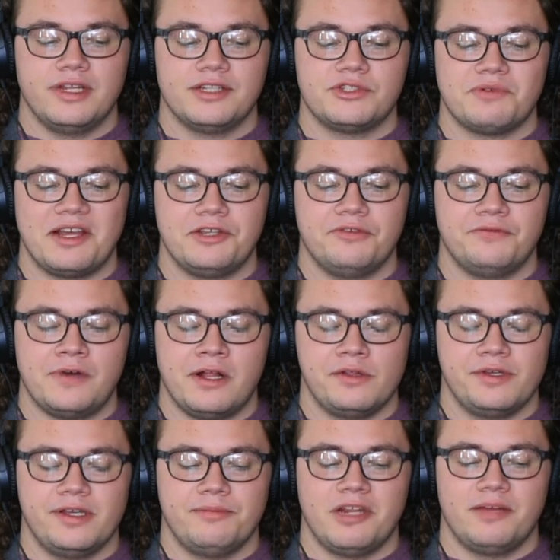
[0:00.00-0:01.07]
that's why you follow
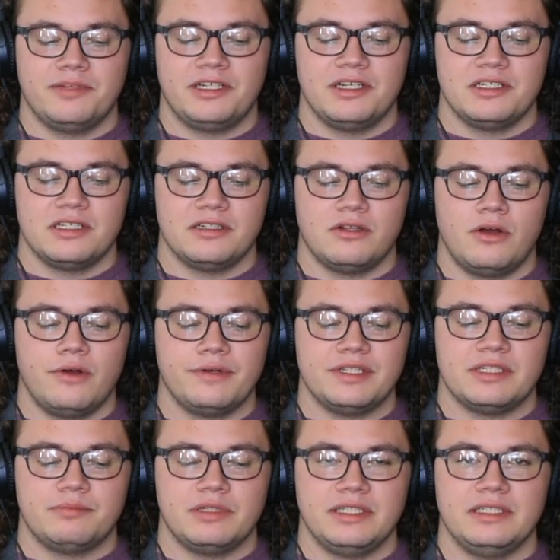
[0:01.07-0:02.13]
him, not because it
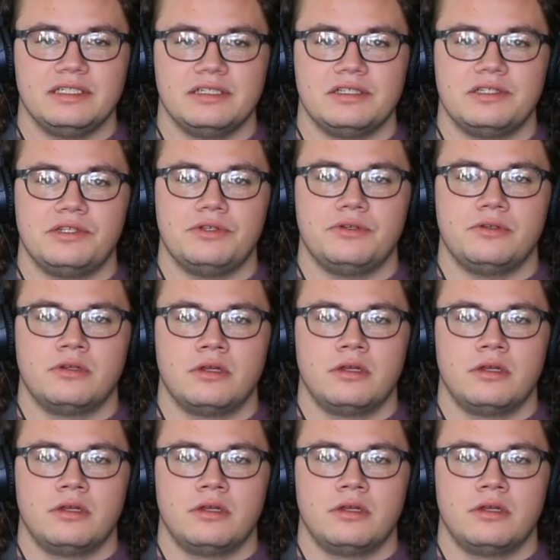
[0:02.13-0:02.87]
always pleases you.